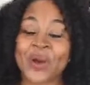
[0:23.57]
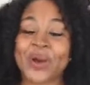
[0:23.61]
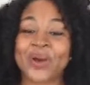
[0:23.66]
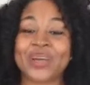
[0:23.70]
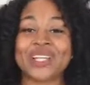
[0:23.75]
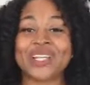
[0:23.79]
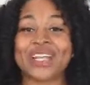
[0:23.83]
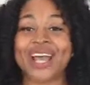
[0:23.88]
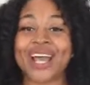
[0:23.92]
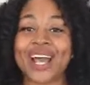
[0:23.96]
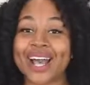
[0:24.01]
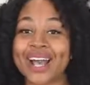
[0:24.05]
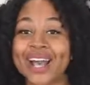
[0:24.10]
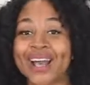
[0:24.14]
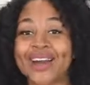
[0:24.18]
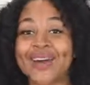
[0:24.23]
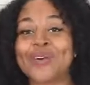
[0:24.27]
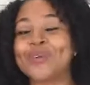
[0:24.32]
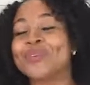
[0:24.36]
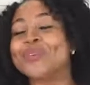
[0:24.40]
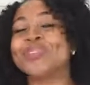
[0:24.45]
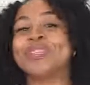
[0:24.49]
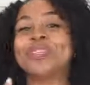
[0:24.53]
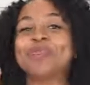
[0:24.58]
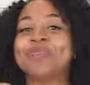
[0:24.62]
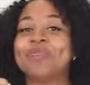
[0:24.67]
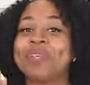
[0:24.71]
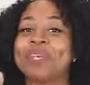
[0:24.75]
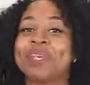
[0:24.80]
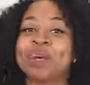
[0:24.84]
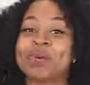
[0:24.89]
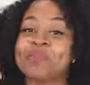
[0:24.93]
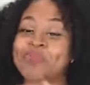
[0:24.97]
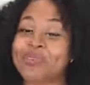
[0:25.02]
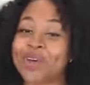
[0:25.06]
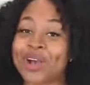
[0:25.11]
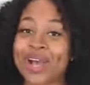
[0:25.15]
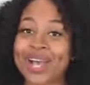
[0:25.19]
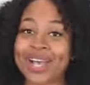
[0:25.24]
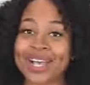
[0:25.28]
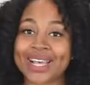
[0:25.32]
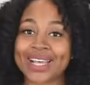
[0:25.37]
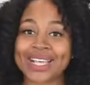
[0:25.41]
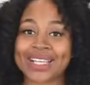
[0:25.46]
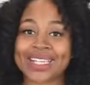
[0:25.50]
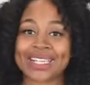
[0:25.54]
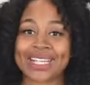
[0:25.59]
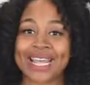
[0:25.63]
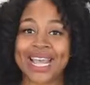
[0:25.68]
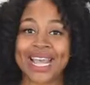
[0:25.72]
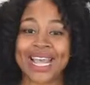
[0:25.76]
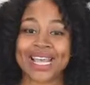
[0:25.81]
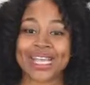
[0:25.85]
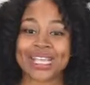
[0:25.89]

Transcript: on how to make a brine.